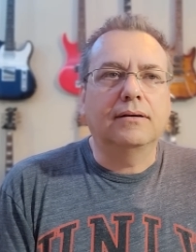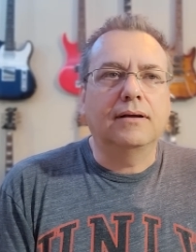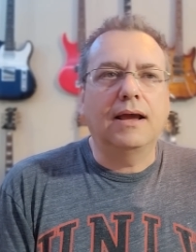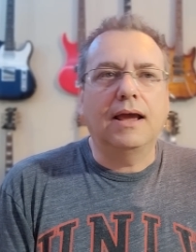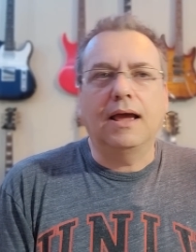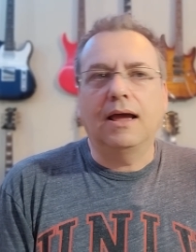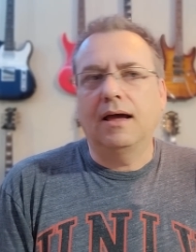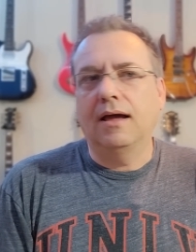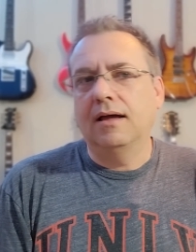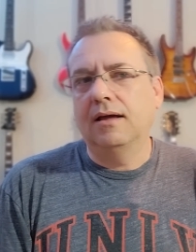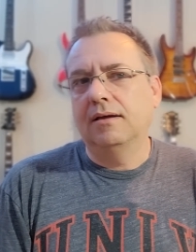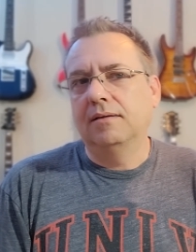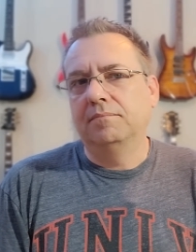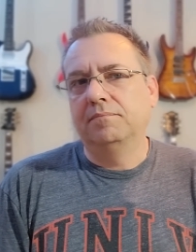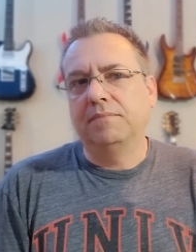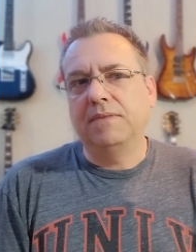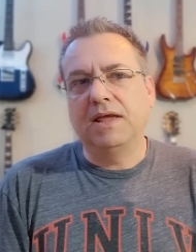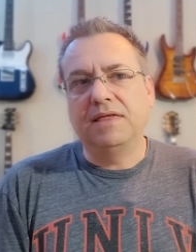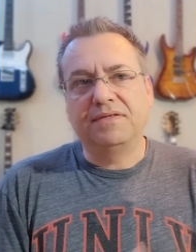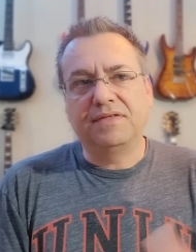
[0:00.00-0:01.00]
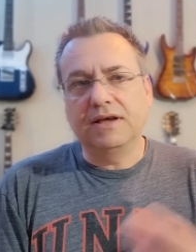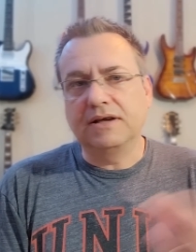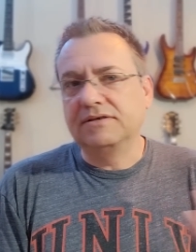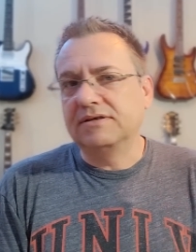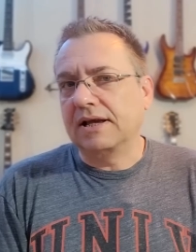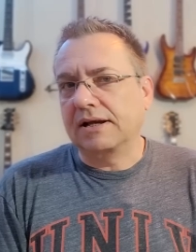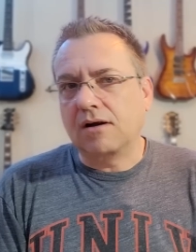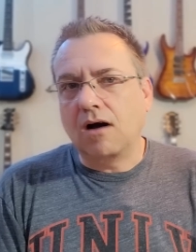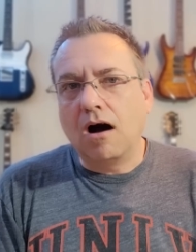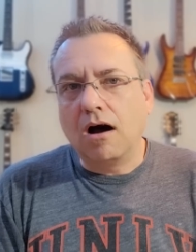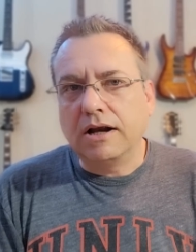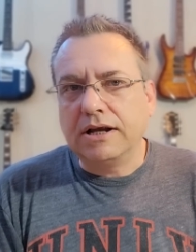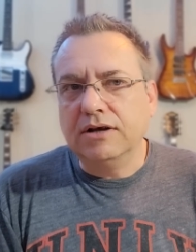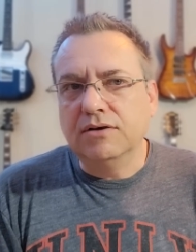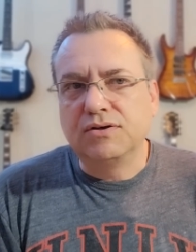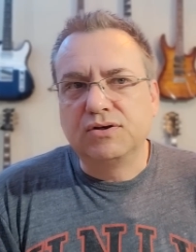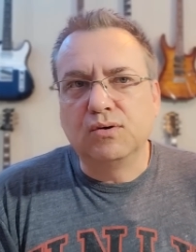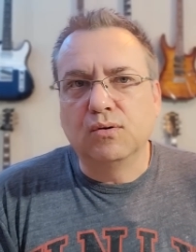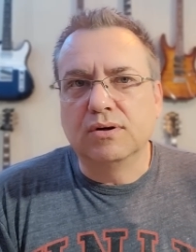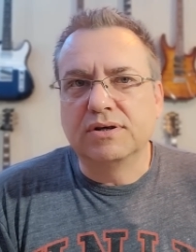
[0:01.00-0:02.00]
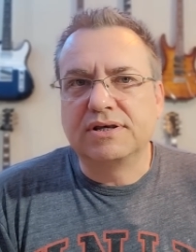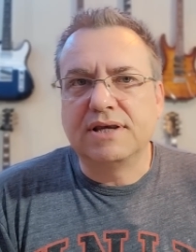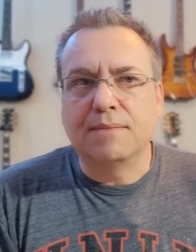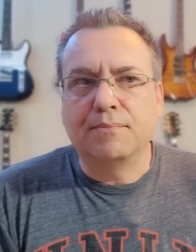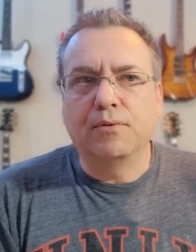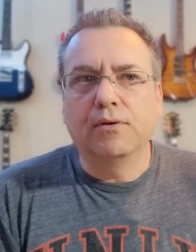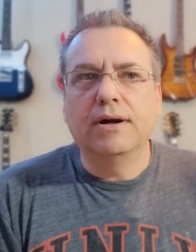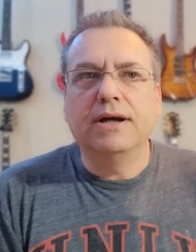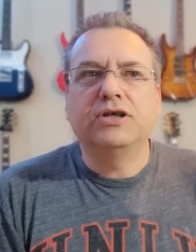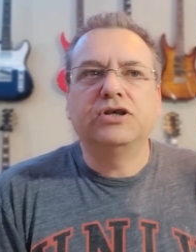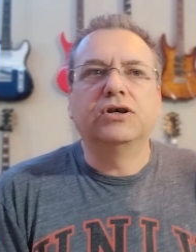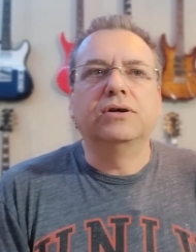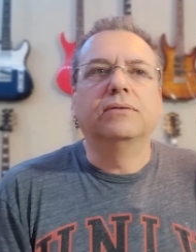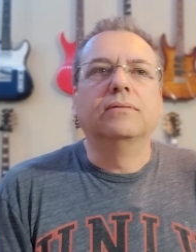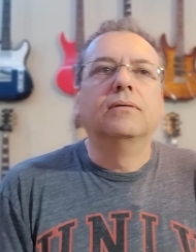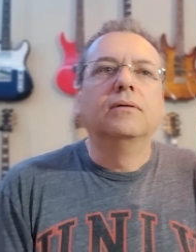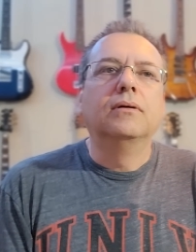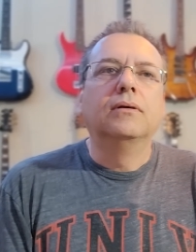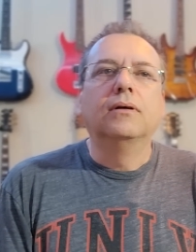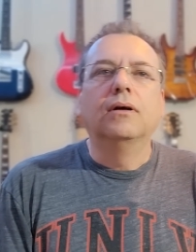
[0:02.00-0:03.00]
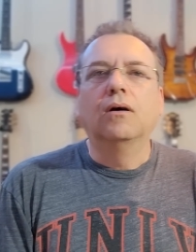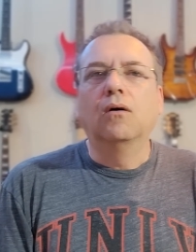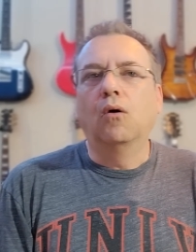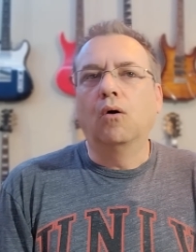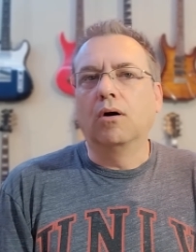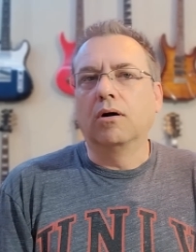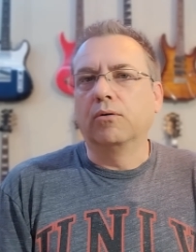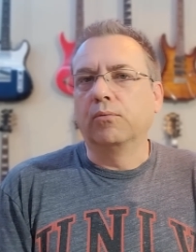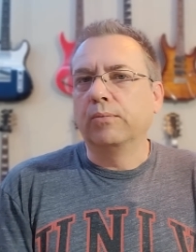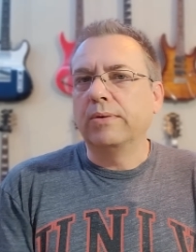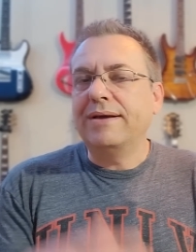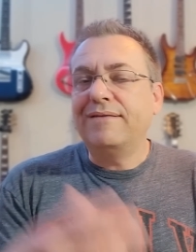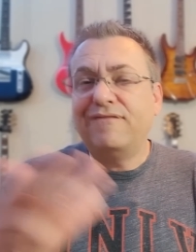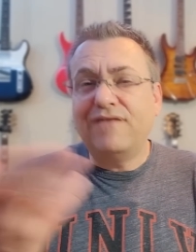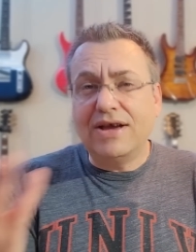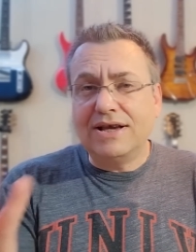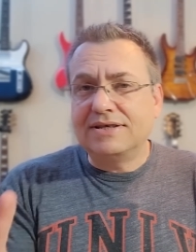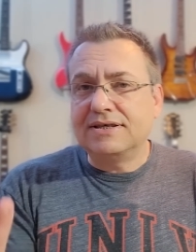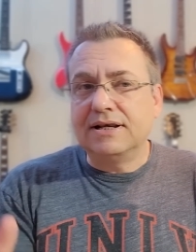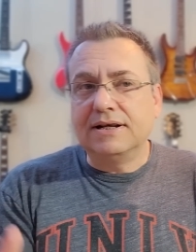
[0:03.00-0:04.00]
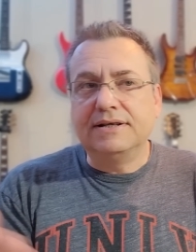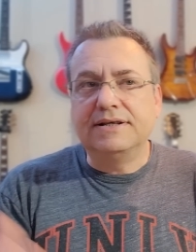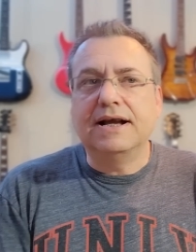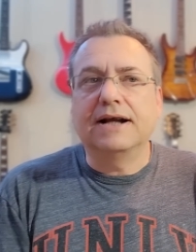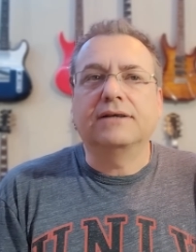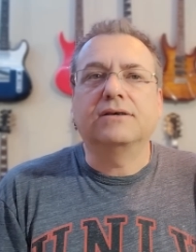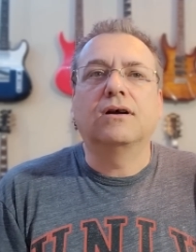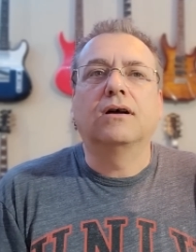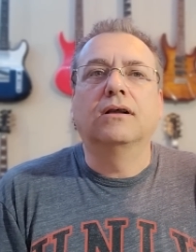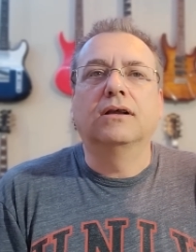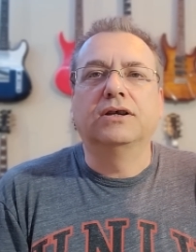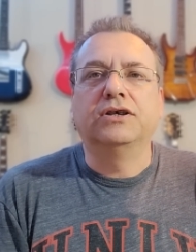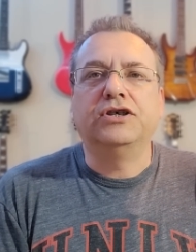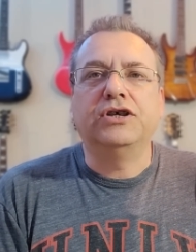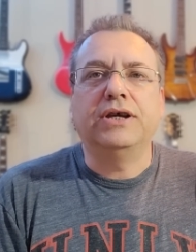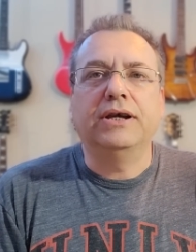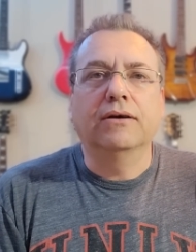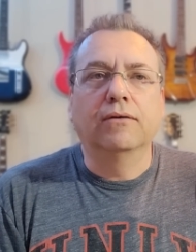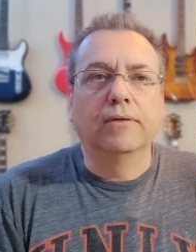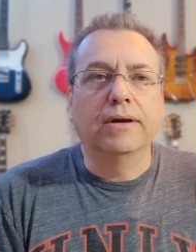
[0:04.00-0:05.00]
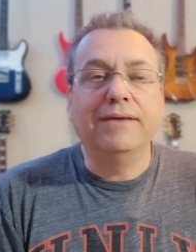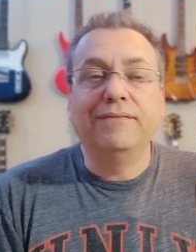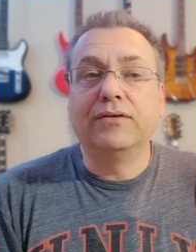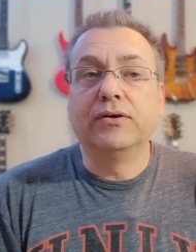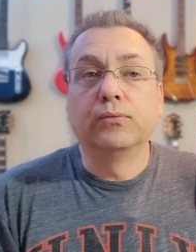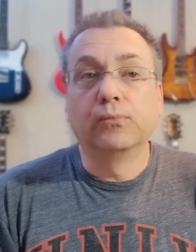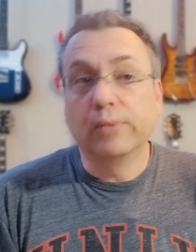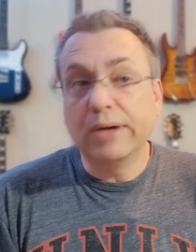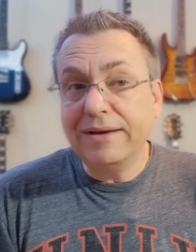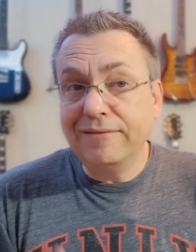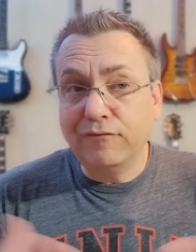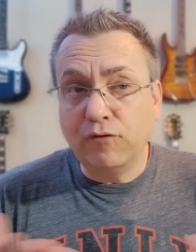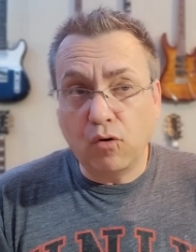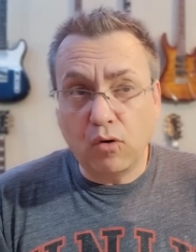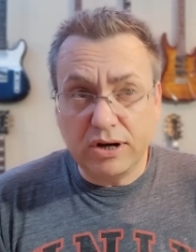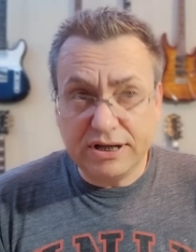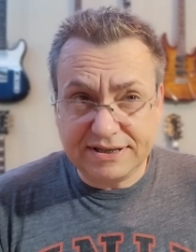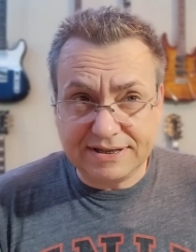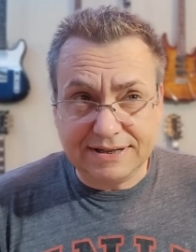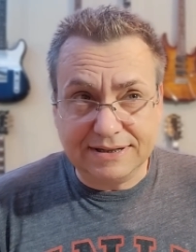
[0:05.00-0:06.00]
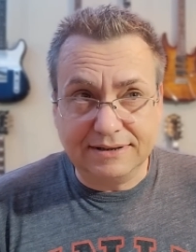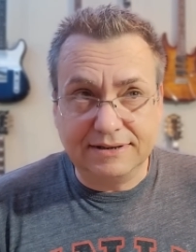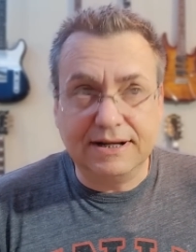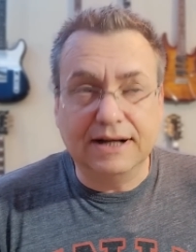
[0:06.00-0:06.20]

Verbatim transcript: and in things like audio source separation, or refacing technology, or even revoicing